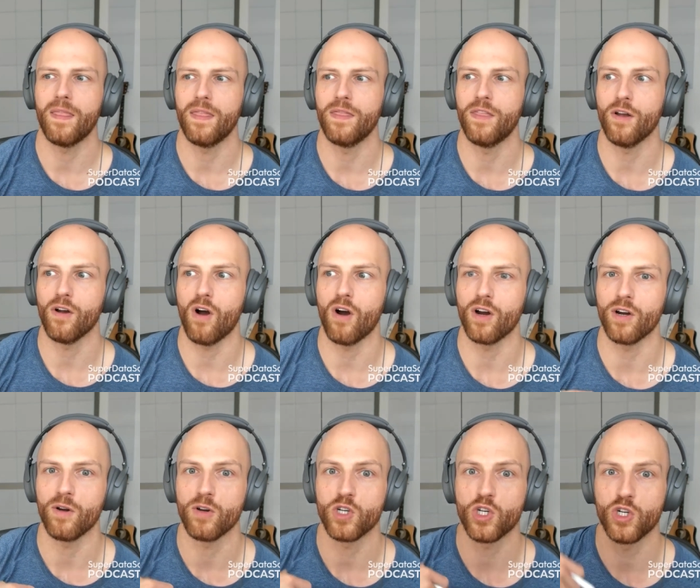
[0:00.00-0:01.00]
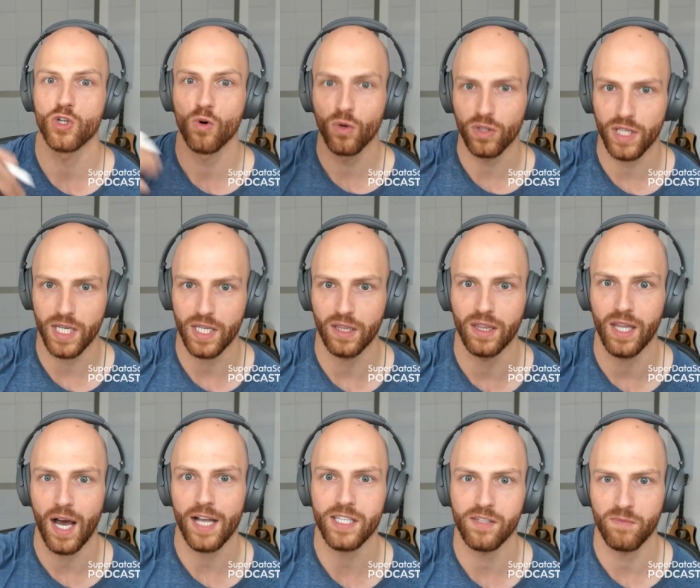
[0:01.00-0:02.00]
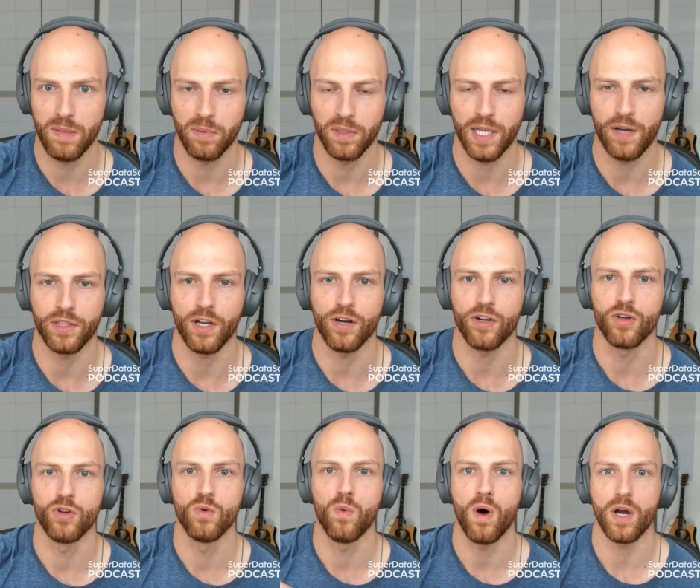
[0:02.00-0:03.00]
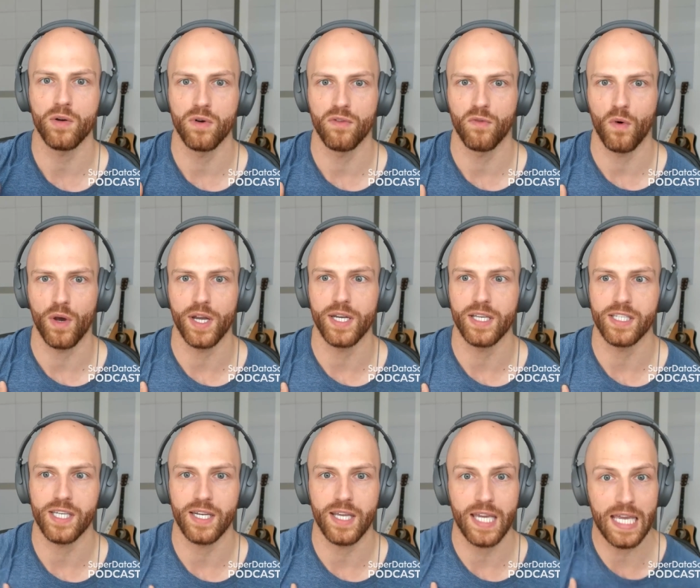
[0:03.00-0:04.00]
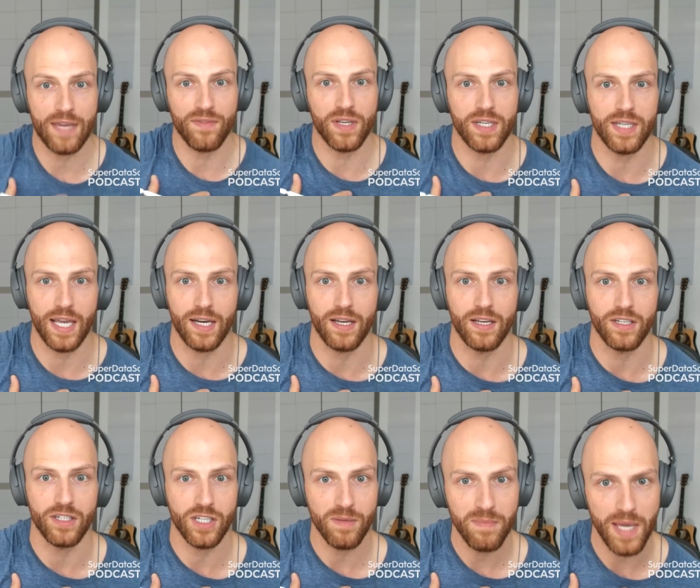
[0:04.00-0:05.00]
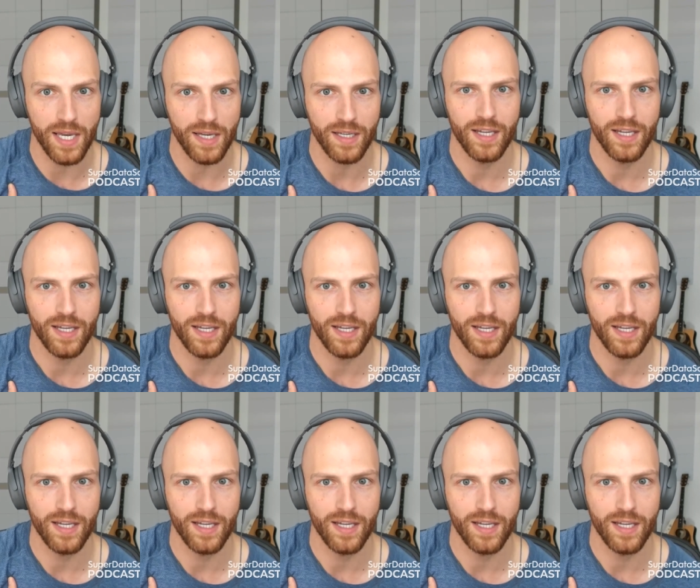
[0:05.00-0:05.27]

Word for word: there are surely lots of people out there who want to avoid sending even data to me.